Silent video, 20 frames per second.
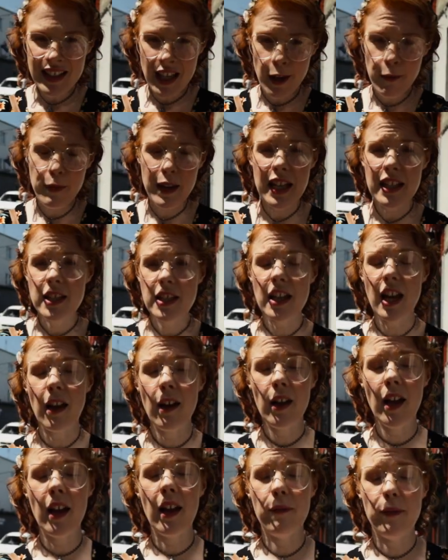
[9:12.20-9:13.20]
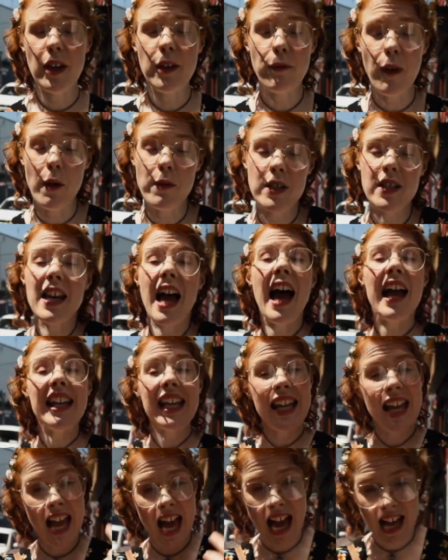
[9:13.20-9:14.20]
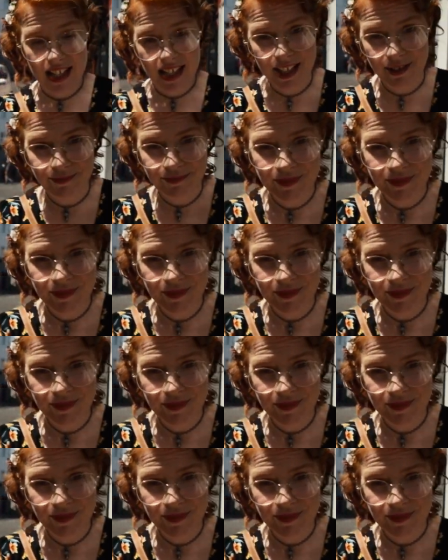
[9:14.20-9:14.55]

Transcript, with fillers: If he had uh, if he had found it, and he had.